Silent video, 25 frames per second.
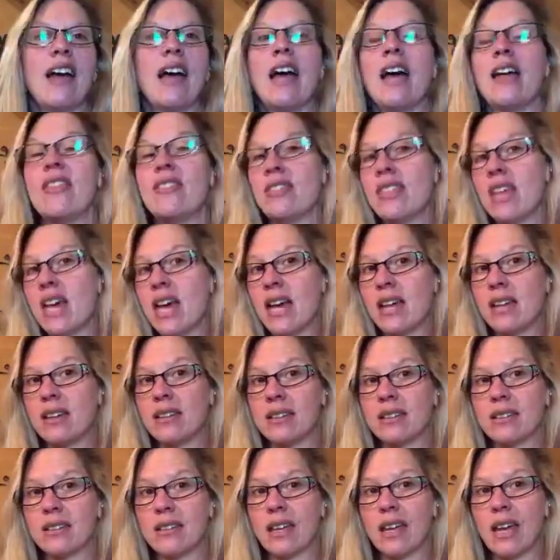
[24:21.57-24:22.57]
and
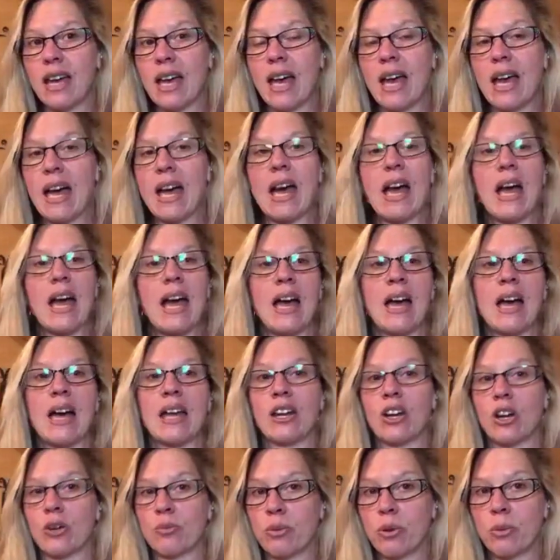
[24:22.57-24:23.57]
then
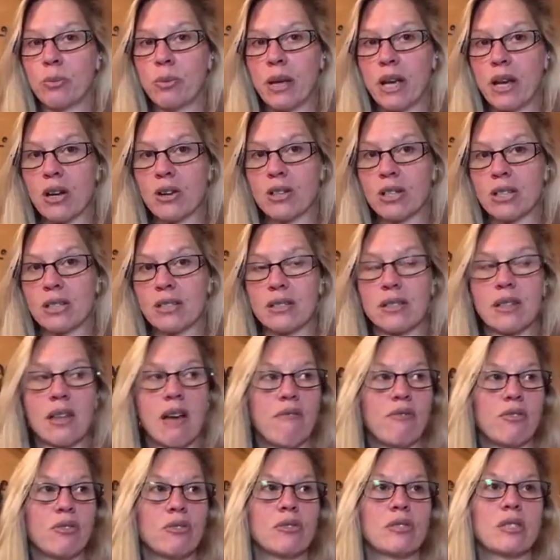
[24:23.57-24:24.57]
at our preparedness
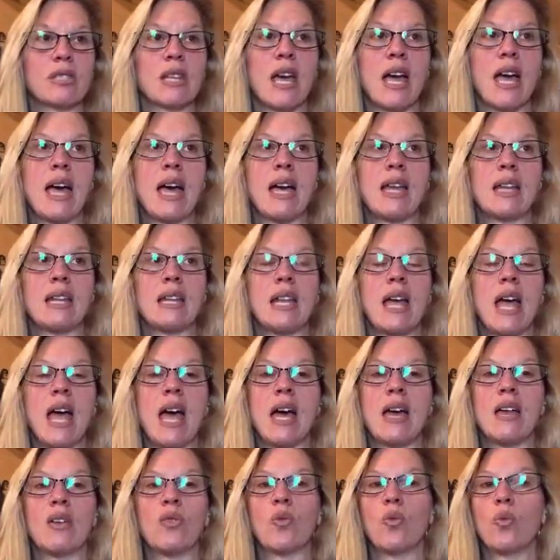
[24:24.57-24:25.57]
levels,
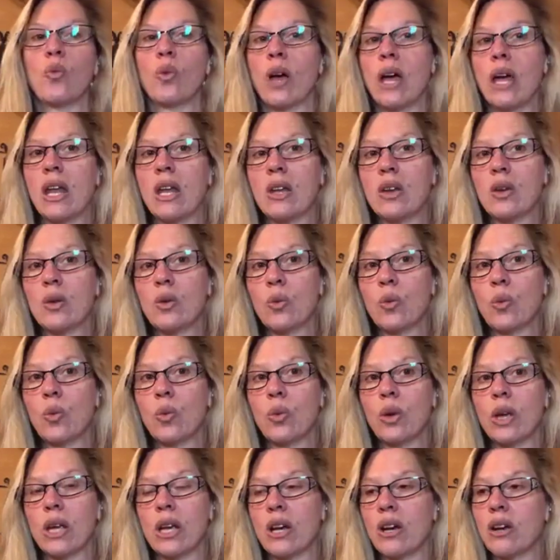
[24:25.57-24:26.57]
and when
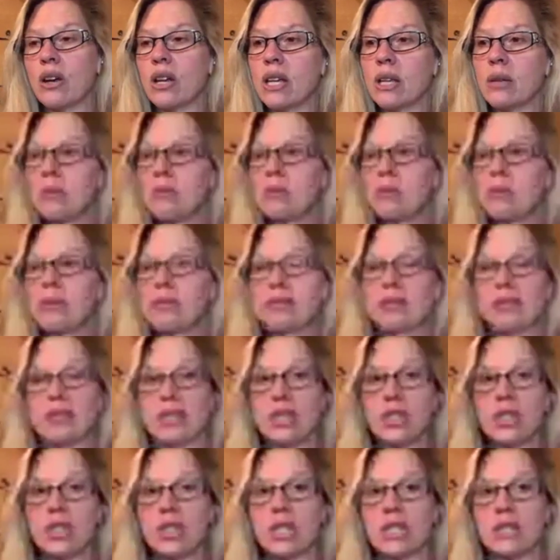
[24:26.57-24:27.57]
we are in
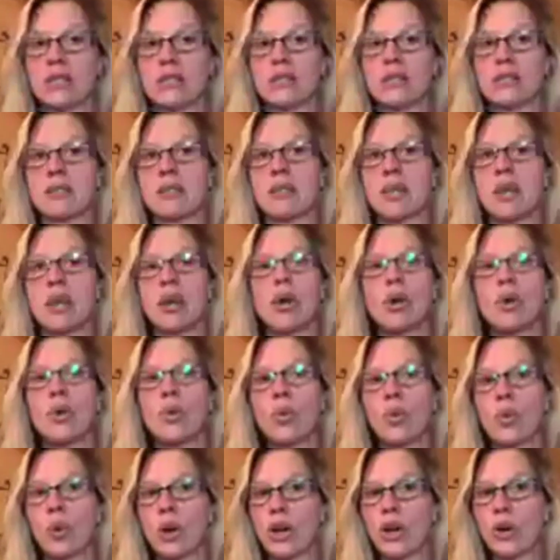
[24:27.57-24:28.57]
positions
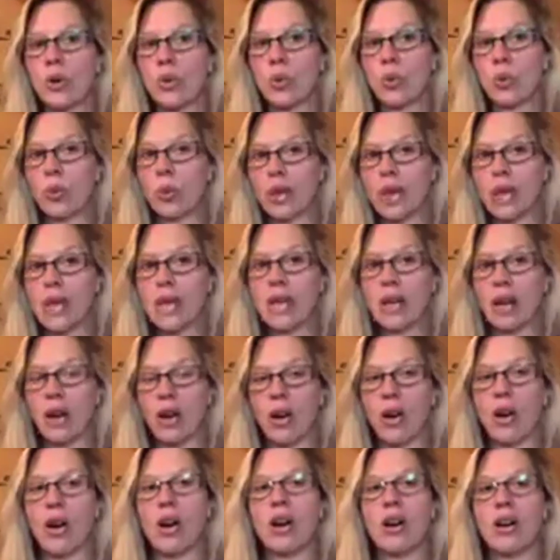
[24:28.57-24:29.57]
where we
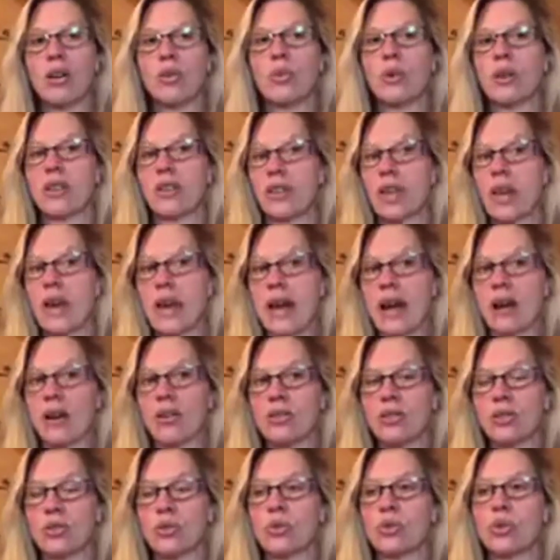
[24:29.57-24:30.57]
are
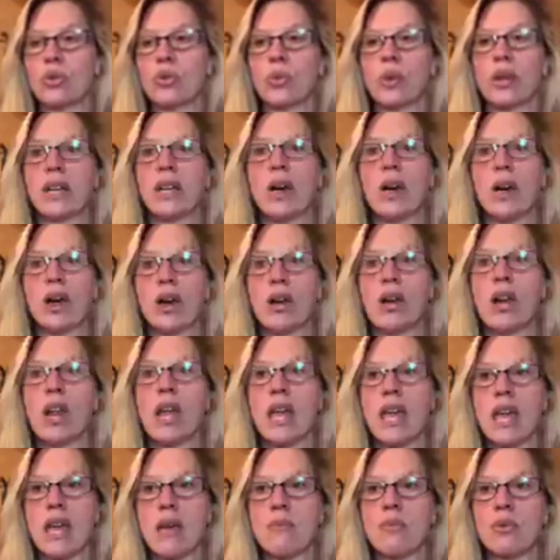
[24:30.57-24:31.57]
without, or we aren't
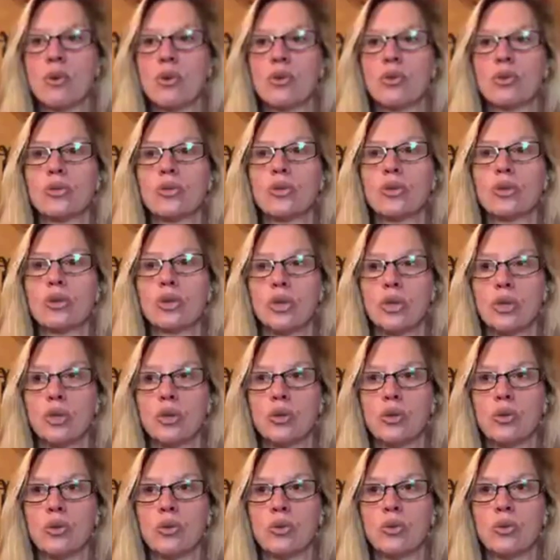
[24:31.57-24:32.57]
able
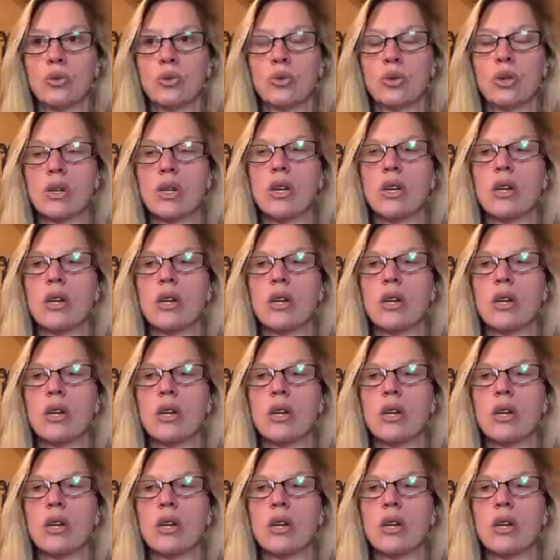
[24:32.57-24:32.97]
to